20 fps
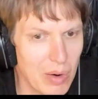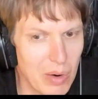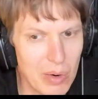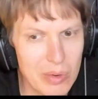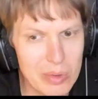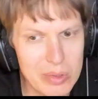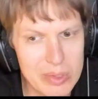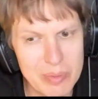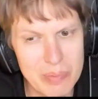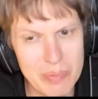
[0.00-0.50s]

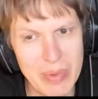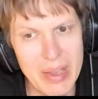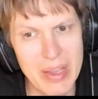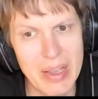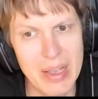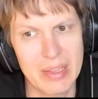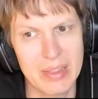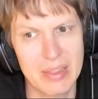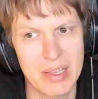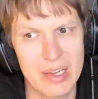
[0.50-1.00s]
Also
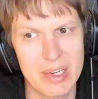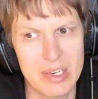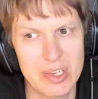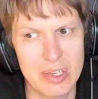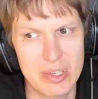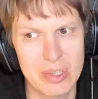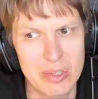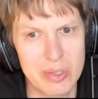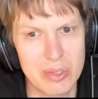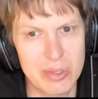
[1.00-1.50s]
pay
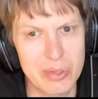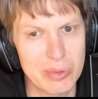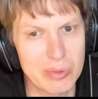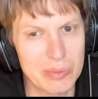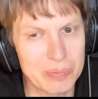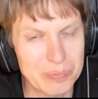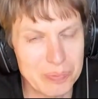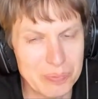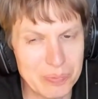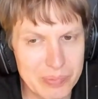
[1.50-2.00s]
attention
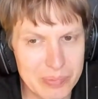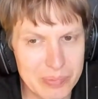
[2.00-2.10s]
to